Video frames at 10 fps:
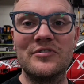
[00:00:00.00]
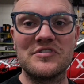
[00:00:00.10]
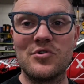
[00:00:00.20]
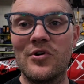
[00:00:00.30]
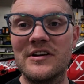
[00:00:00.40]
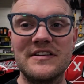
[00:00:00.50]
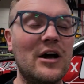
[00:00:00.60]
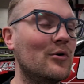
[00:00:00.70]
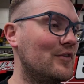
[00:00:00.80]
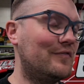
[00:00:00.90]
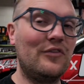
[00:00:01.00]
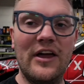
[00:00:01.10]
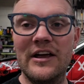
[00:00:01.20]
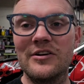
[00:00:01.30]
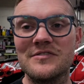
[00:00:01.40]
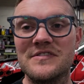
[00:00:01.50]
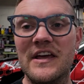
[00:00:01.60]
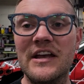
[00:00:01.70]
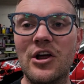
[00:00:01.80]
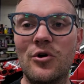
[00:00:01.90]
the scoring tower, the flaggers,
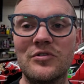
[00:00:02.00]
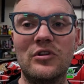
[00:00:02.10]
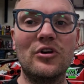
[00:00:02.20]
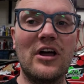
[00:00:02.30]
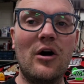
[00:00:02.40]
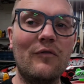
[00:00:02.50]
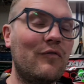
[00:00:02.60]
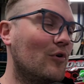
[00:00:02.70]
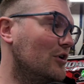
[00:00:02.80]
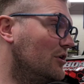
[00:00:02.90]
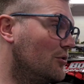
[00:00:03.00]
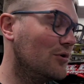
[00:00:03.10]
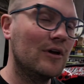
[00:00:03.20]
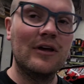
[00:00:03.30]
they know to look out for you.